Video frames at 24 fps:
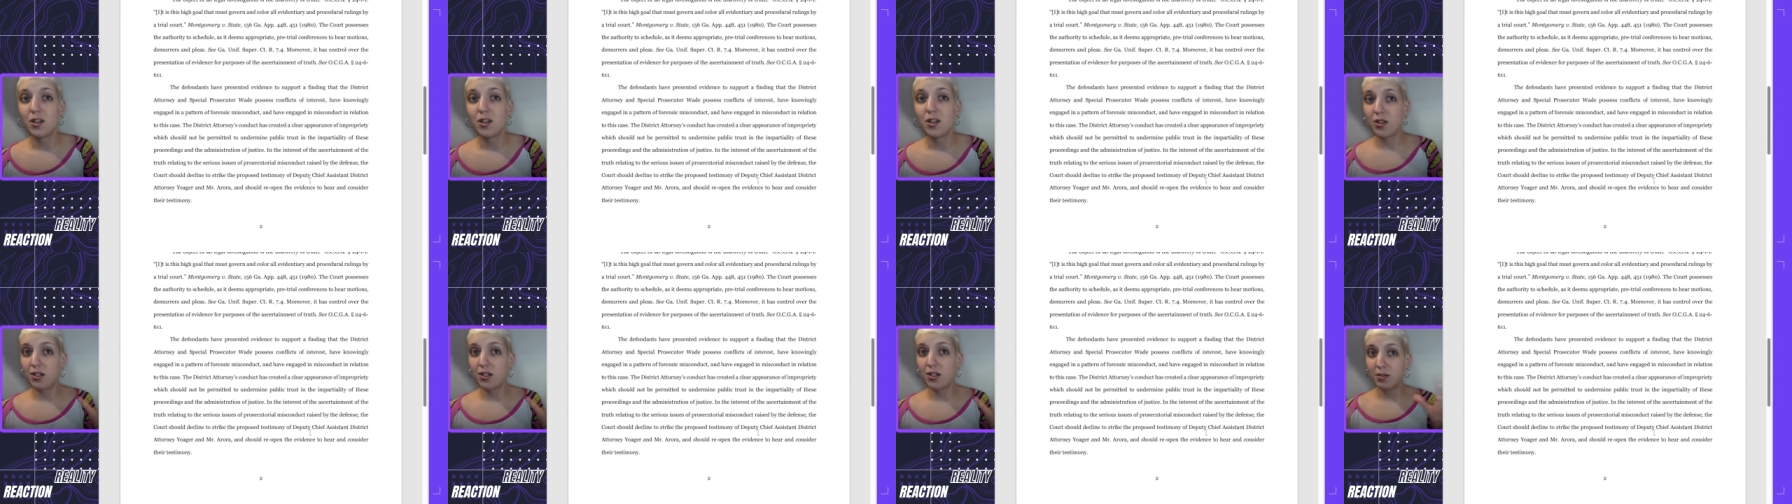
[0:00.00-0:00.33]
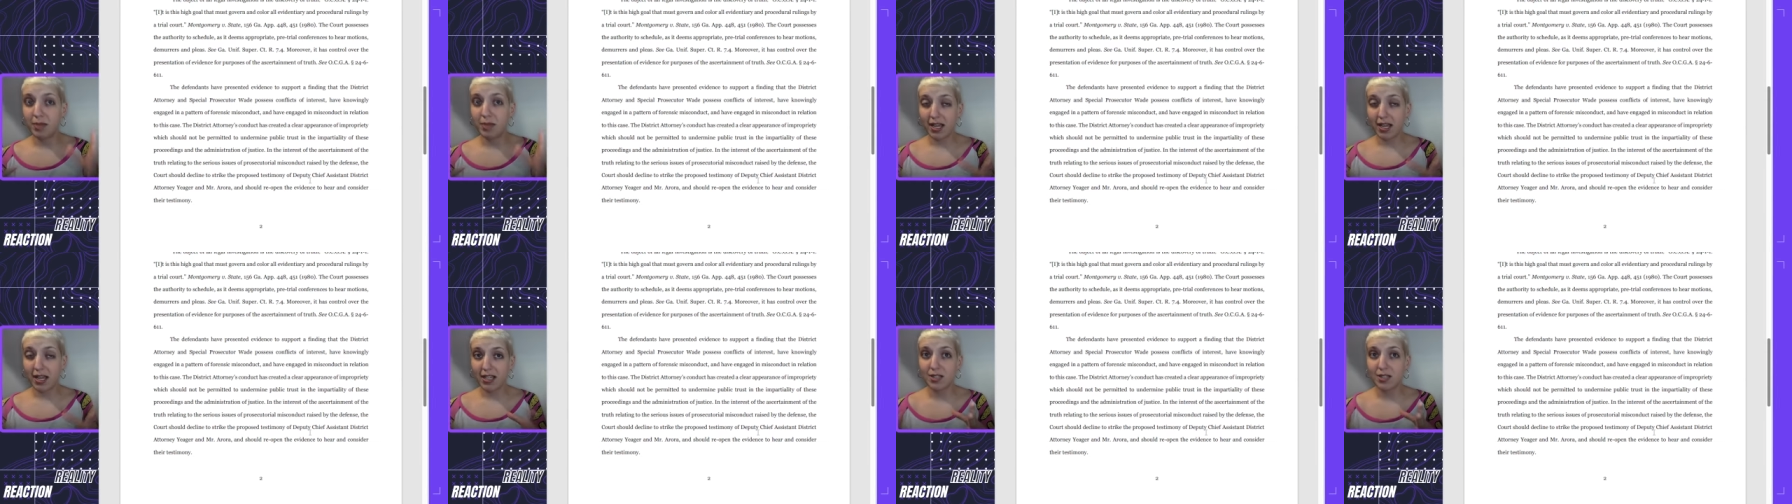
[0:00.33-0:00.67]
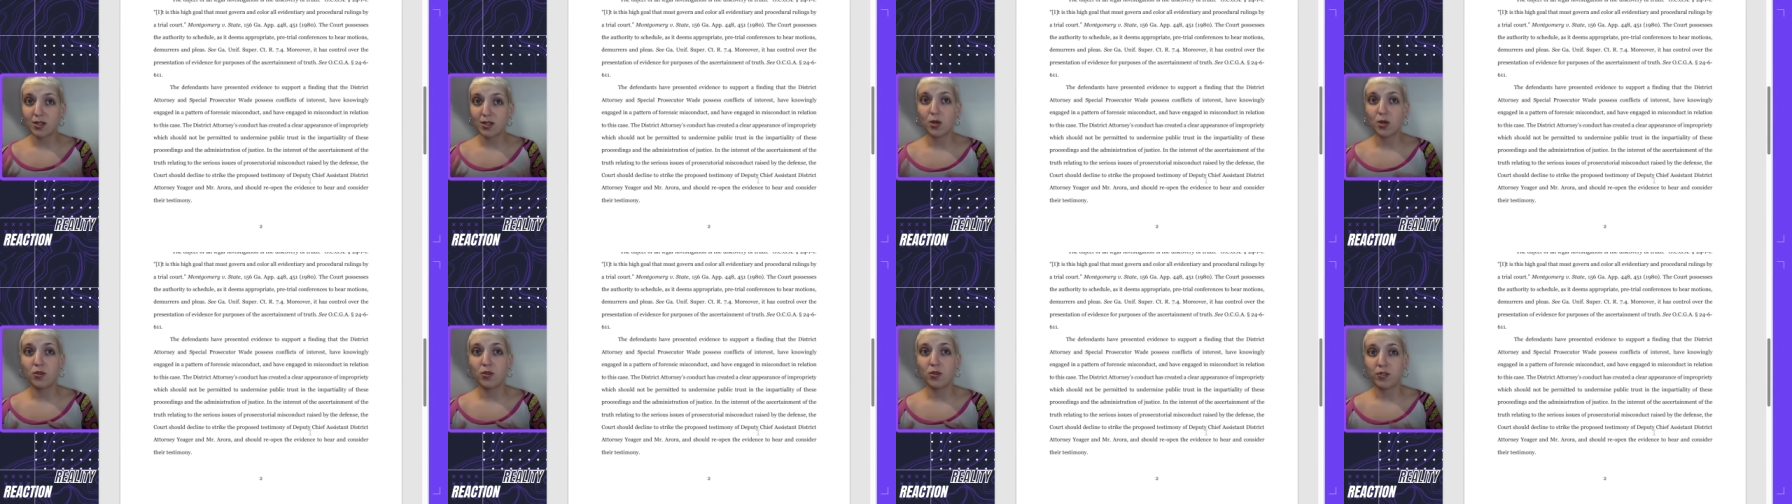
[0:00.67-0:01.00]
the debate
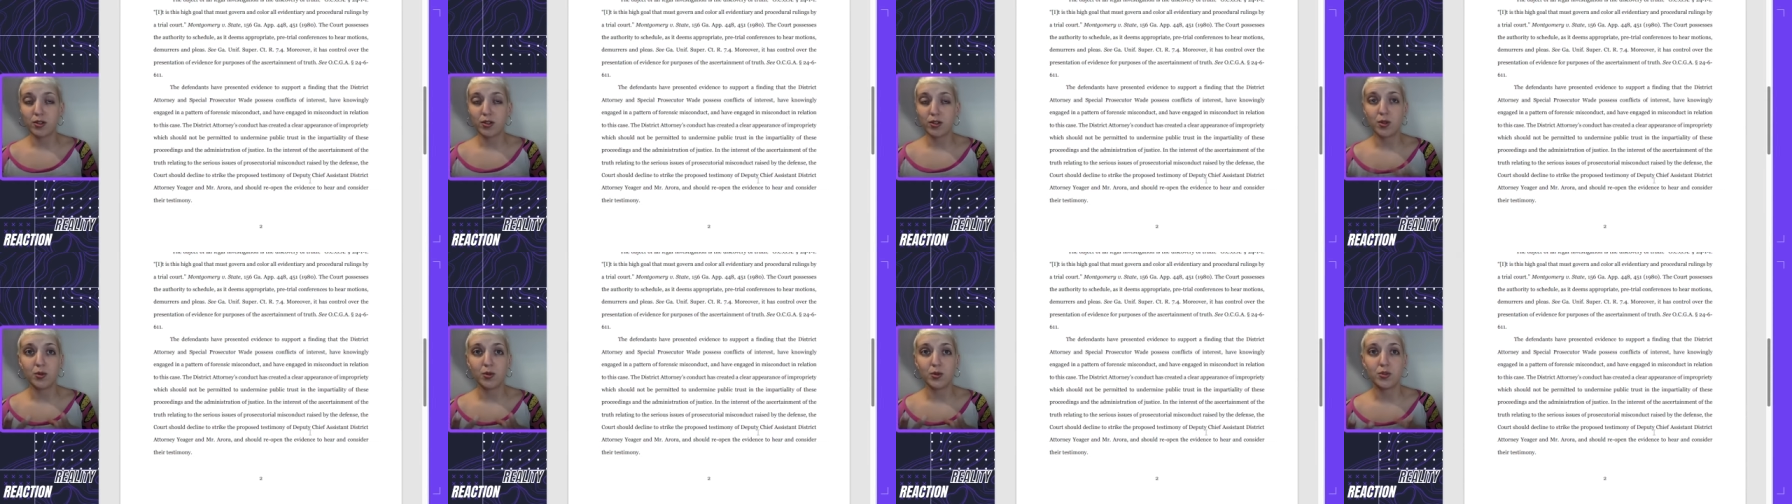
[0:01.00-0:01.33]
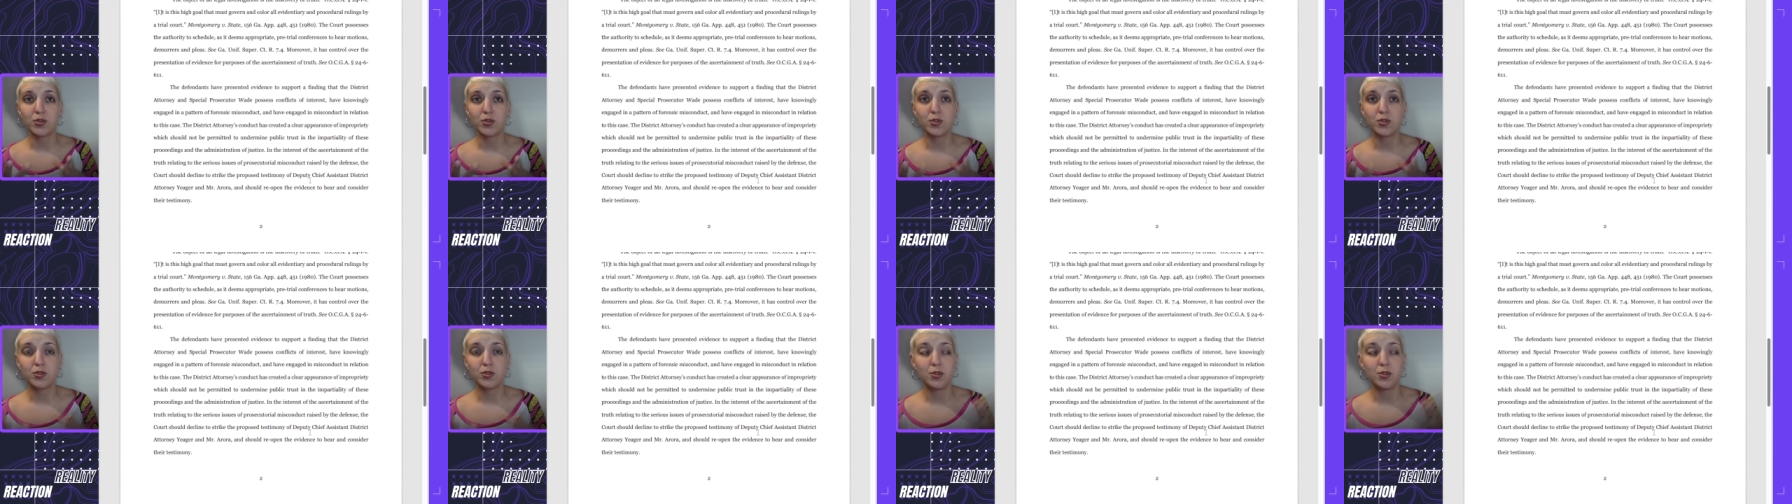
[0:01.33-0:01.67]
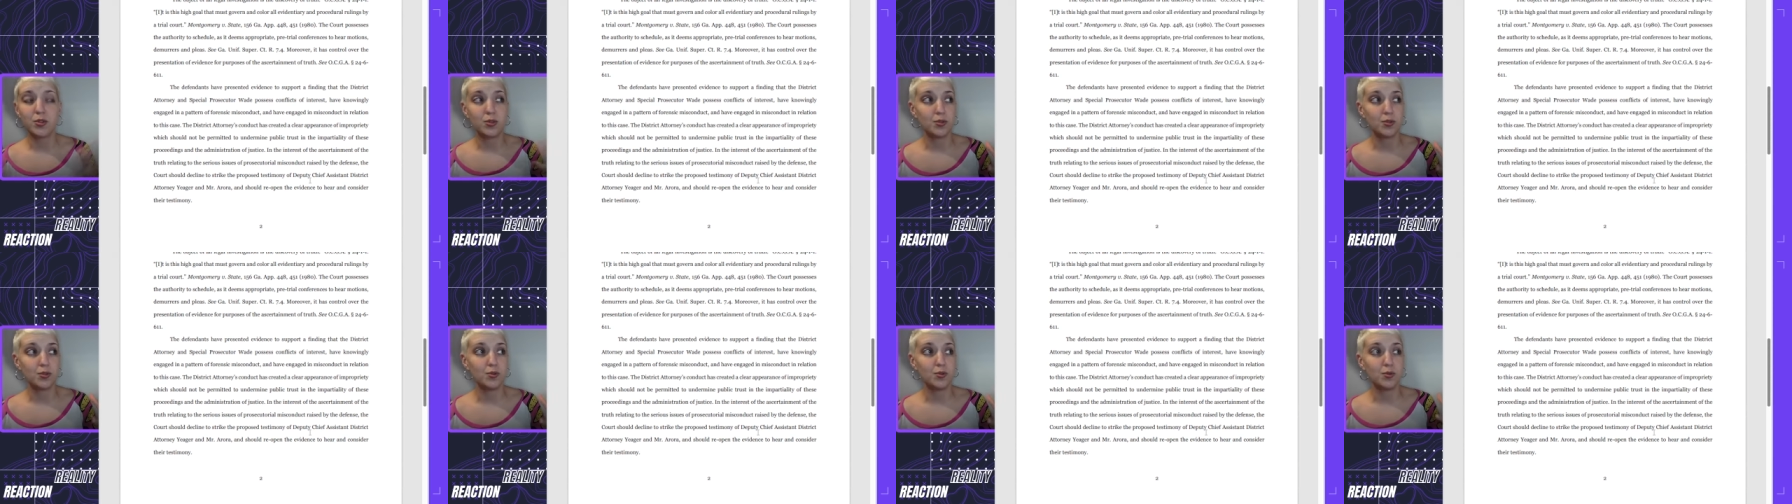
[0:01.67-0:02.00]
is over those
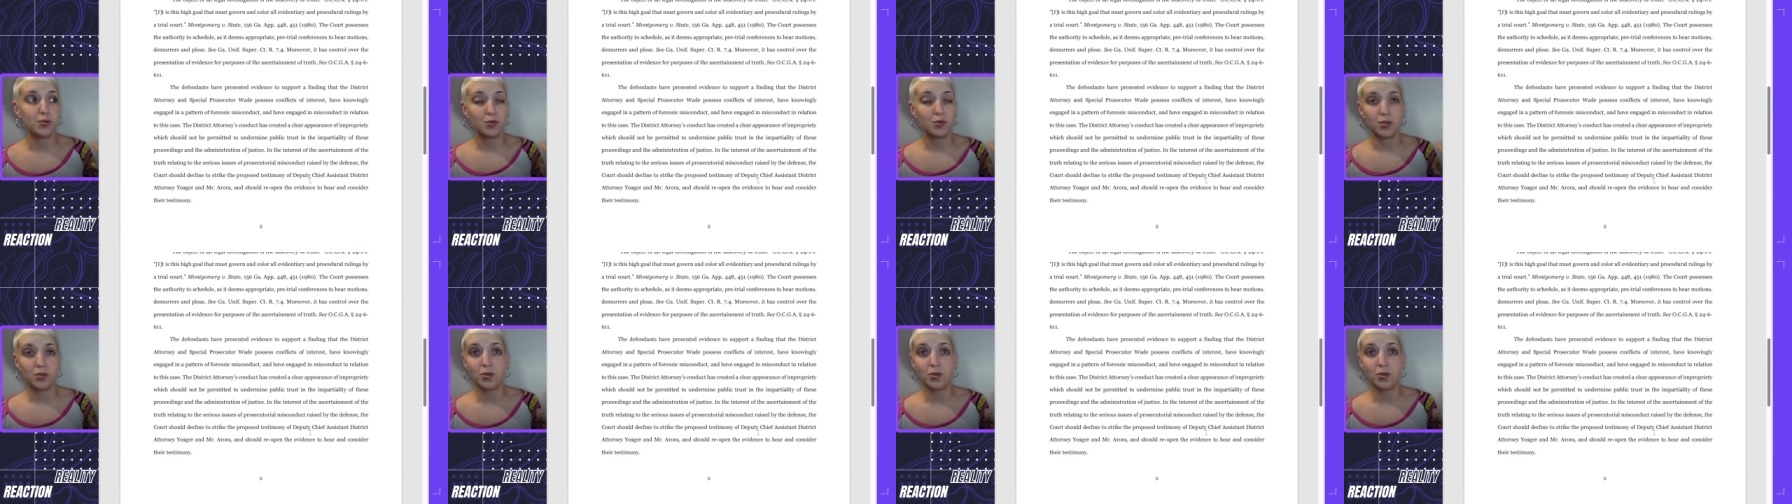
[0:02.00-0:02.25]
two